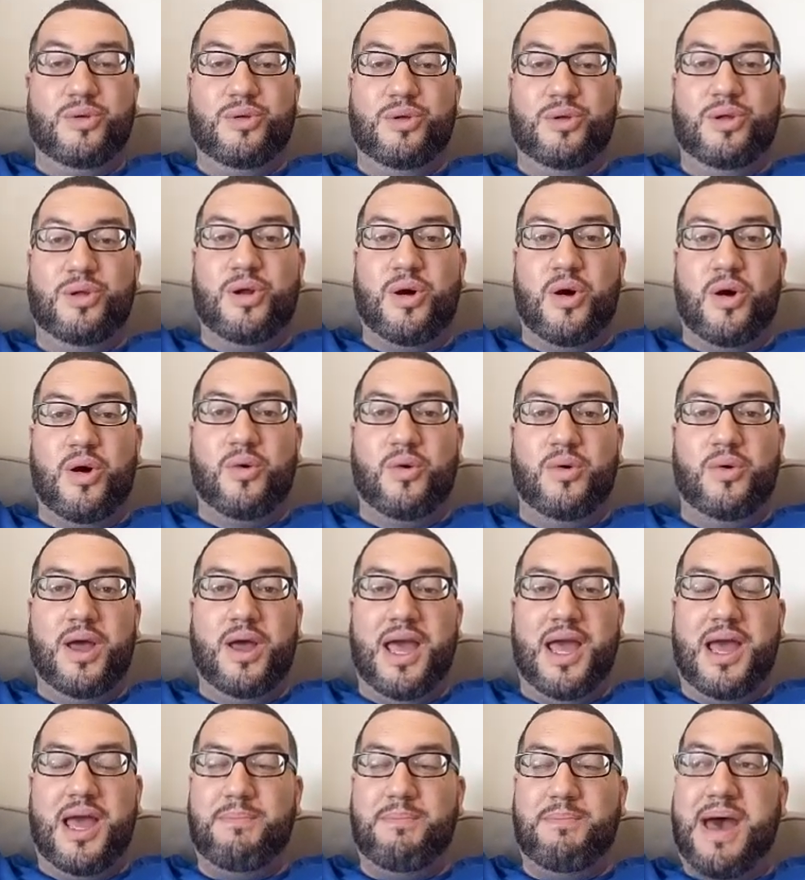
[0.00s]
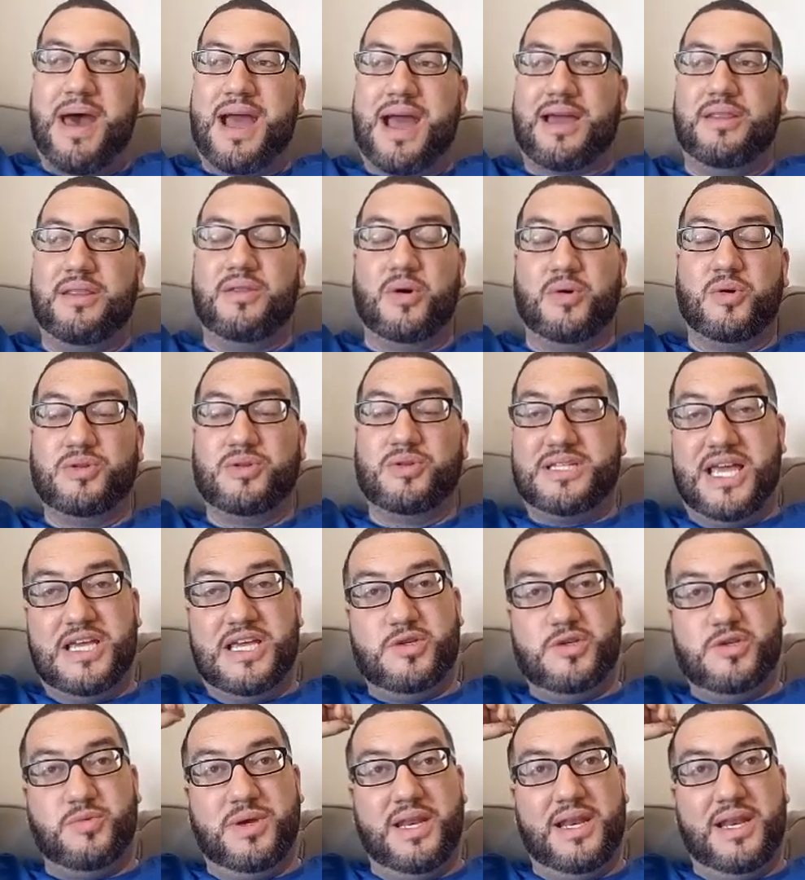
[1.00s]
And back in those
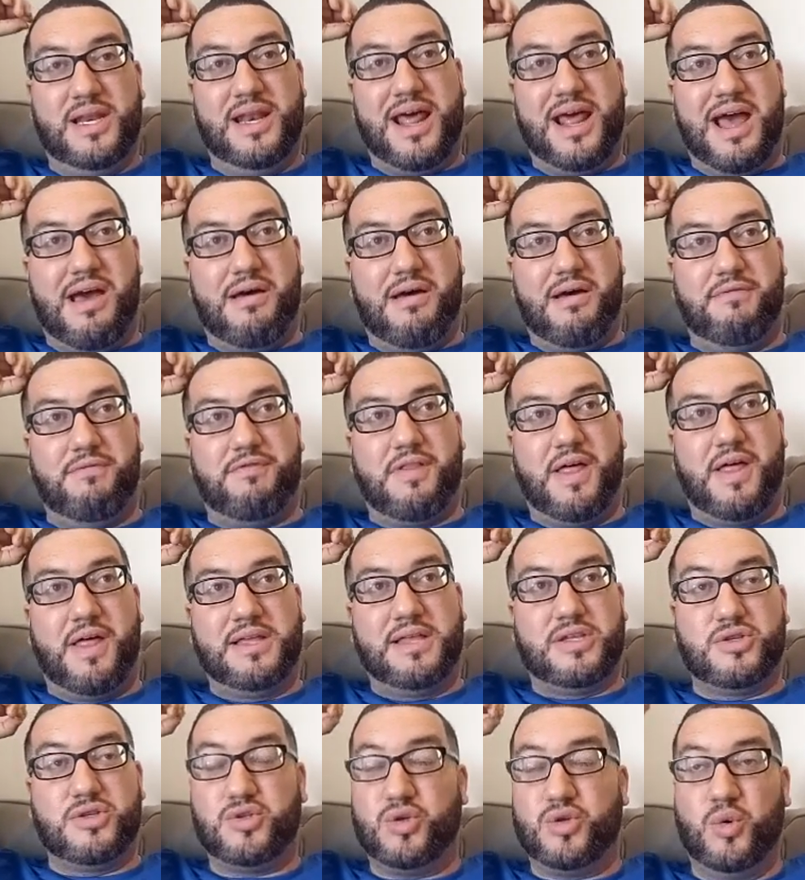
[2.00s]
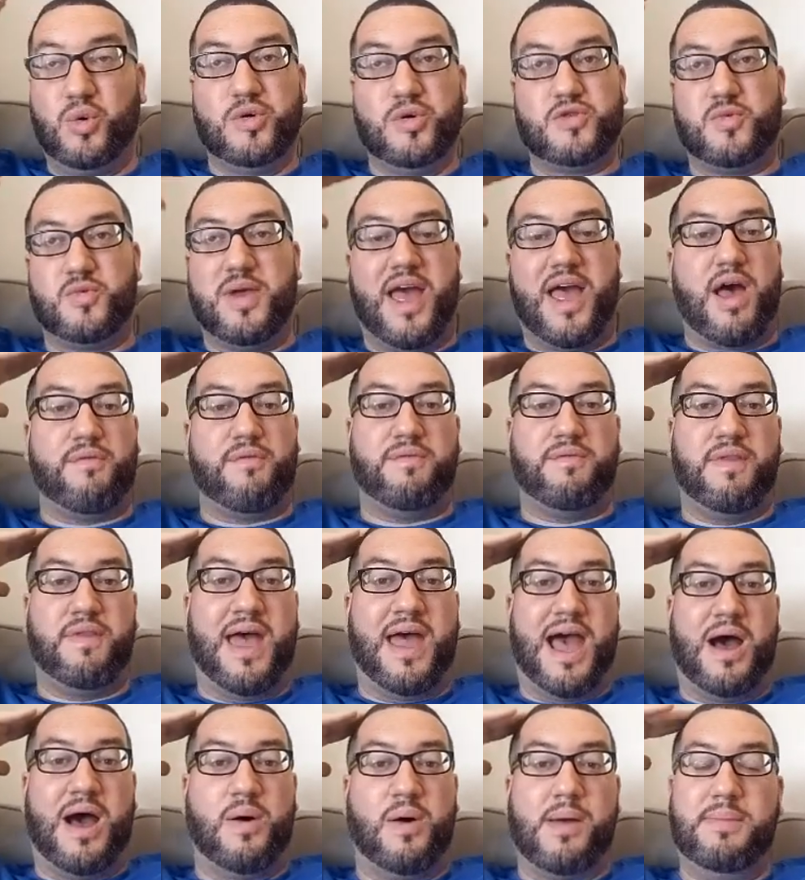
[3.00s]
days, we didn't have like the tools we have
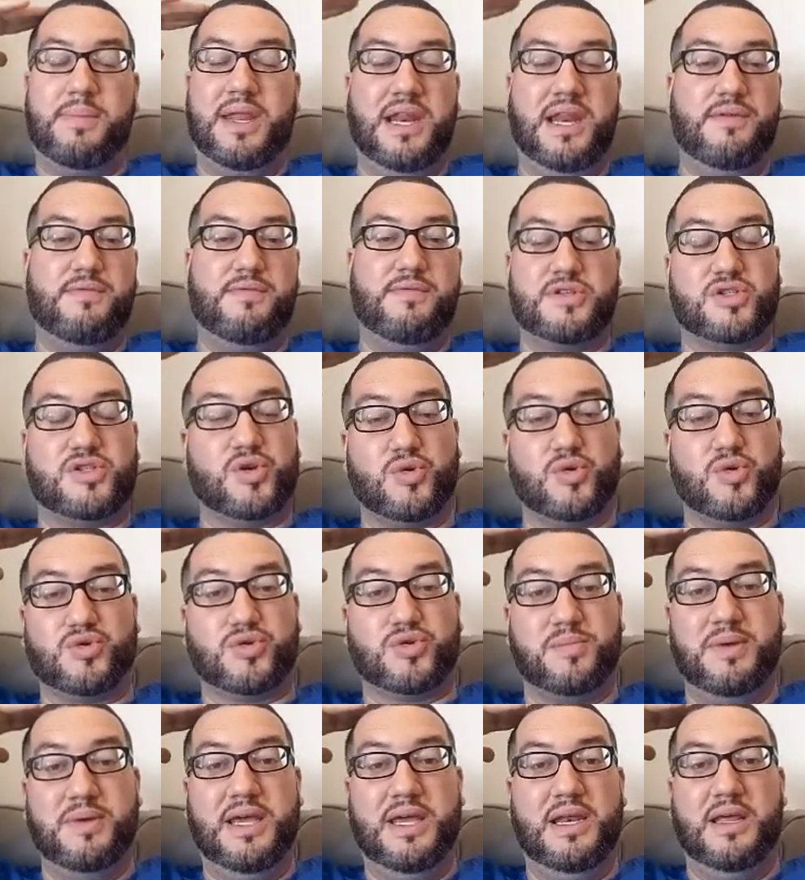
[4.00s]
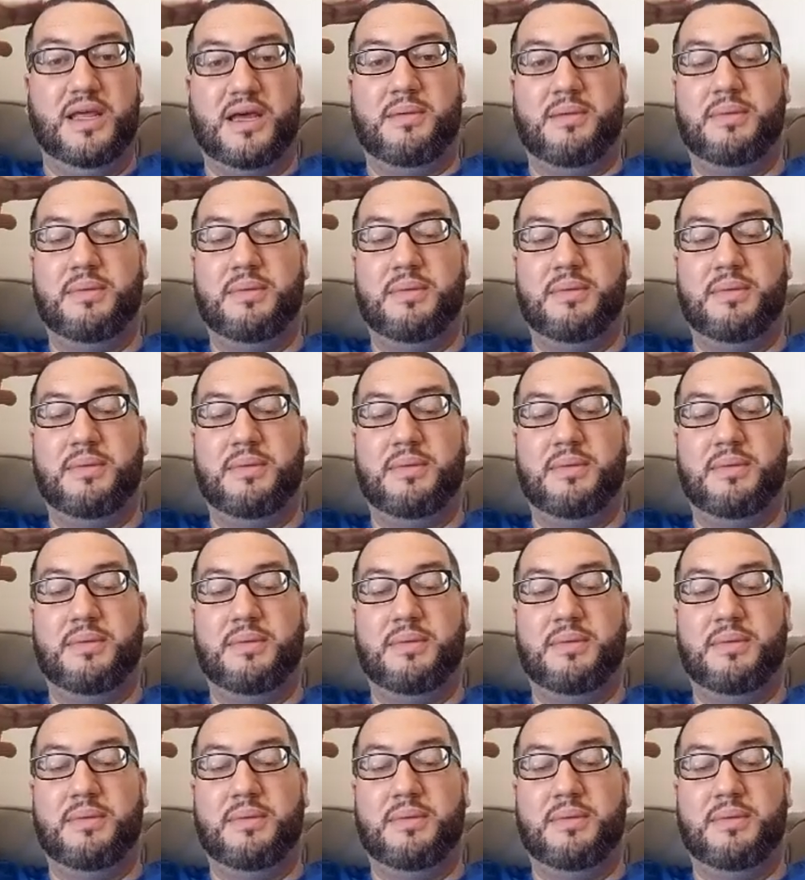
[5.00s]
now. I mean, even social media.